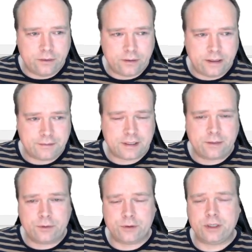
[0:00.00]
your left
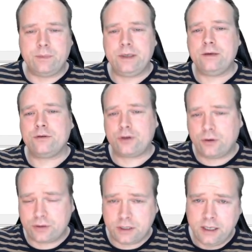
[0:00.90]
side would usually be your
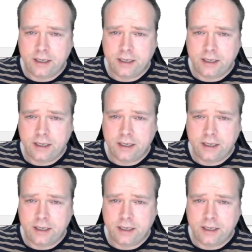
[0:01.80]
source,